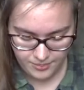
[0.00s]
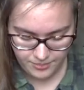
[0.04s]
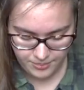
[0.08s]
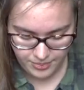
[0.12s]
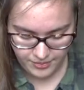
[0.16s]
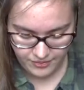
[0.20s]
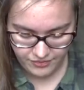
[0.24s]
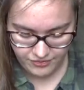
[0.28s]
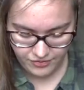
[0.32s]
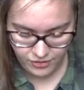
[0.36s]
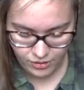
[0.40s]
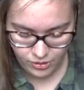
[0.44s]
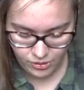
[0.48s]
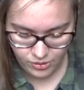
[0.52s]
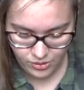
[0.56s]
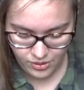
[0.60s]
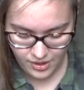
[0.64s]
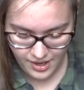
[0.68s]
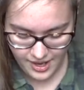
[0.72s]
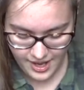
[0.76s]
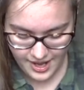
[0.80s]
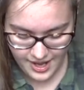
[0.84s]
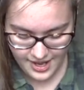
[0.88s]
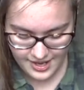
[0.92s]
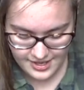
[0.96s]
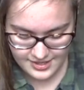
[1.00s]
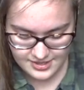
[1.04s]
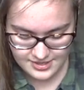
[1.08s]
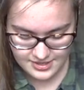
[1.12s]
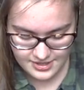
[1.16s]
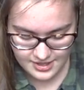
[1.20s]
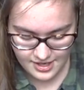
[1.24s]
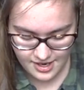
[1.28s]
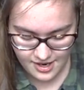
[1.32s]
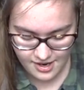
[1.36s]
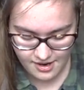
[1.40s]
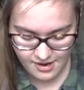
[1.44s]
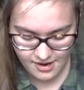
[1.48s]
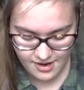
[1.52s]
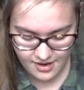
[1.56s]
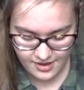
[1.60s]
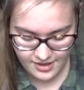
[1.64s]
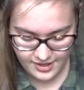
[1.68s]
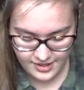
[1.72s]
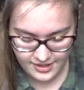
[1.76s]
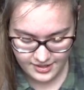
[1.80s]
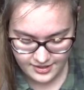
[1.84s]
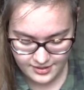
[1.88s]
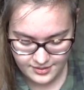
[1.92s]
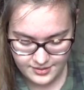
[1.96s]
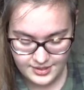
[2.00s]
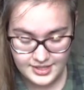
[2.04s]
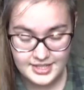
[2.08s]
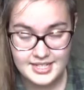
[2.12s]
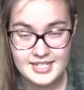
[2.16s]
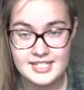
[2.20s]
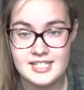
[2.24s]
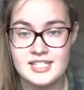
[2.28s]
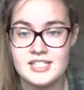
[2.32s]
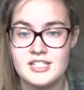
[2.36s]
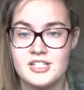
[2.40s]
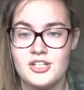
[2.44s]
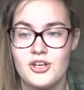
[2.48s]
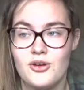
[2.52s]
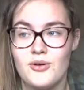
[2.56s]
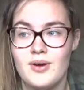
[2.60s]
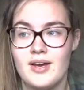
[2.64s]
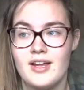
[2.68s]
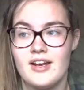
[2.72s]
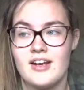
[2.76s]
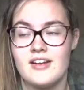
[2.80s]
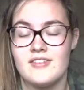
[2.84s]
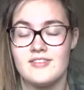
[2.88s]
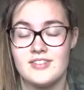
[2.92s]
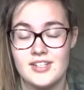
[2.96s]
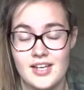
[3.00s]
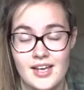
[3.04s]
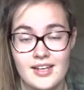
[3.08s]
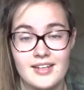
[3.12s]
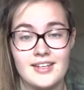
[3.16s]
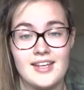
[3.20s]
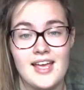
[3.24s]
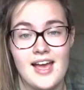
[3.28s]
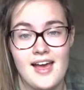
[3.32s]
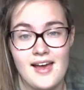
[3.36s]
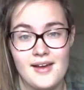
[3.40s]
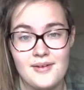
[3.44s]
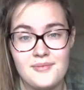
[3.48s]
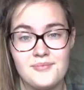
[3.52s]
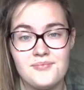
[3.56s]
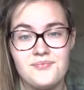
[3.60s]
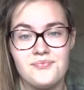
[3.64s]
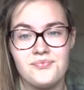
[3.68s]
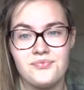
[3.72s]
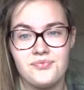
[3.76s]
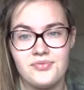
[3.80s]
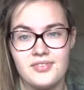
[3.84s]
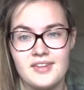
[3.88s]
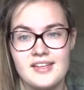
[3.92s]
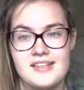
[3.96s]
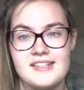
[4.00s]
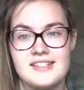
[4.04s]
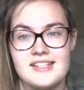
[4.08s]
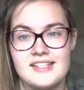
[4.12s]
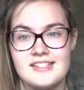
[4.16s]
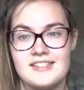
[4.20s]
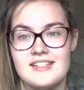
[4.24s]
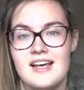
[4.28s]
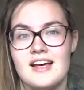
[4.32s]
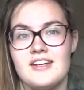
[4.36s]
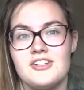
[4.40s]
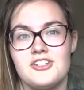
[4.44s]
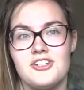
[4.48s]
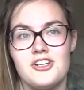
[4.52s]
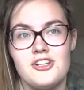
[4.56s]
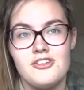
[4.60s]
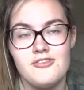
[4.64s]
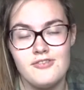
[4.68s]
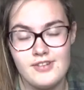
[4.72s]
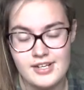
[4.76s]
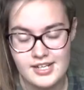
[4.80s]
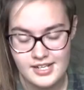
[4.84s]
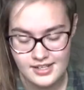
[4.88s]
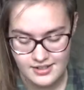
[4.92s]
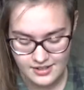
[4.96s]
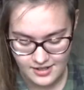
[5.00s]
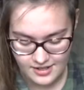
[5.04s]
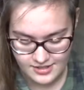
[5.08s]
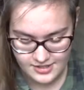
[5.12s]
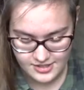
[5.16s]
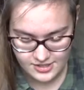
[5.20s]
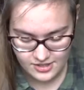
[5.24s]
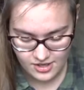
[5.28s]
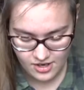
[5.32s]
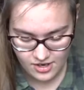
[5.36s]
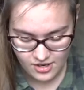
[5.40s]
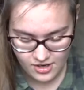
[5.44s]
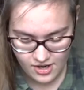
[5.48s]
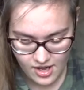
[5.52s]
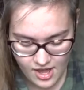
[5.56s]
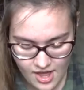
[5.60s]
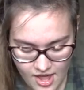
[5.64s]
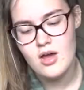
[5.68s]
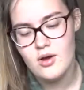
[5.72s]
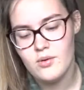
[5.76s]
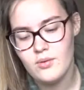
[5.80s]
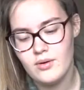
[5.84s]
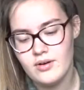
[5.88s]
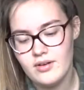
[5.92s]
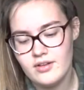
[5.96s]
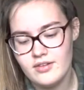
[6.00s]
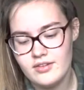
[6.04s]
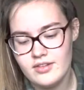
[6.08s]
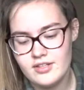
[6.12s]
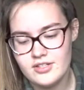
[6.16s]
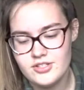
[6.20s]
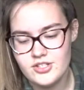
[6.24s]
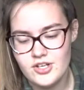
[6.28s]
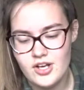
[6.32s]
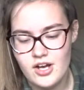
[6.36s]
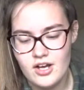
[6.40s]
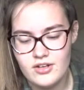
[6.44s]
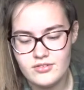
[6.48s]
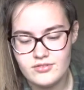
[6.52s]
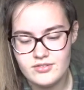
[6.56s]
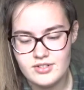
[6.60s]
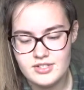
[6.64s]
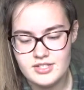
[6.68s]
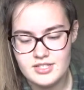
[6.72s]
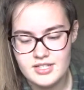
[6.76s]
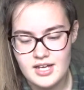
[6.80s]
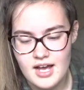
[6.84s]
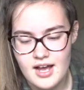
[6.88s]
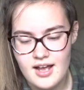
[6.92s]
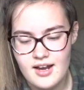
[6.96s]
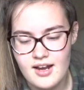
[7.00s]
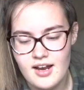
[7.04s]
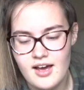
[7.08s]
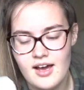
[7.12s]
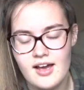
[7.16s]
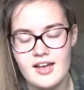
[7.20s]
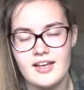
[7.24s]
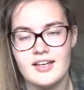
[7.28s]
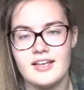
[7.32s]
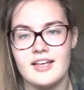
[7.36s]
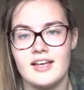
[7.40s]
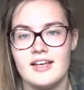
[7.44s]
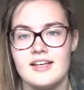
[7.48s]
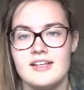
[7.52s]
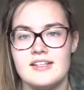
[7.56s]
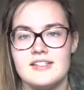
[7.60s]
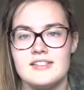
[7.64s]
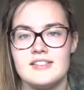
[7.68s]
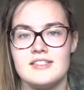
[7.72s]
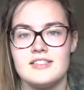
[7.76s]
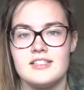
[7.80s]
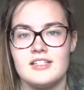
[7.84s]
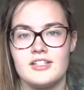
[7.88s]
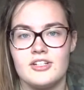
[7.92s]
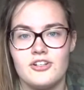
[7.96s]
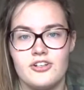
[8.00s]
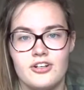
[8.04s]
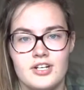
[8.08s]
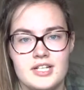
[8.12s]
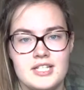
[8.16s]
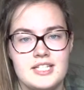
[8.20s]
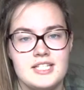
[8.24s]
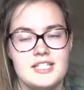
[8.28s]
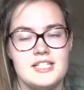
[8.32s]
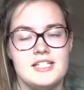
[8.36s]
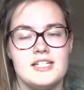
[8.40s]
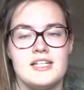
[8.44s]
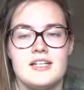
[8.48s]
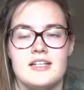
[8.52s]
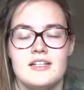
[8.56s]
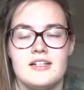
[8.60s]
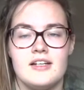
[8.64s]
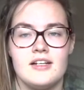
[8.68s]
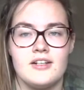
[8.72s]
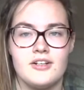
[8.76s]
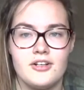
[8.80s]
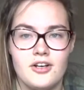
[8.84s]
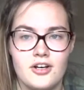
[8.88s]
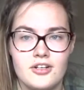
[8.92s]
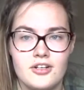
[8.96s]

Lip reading: before, and I listened to it and I was like, yeah, this is actually a really nice song. One of the genres that I like is Christian and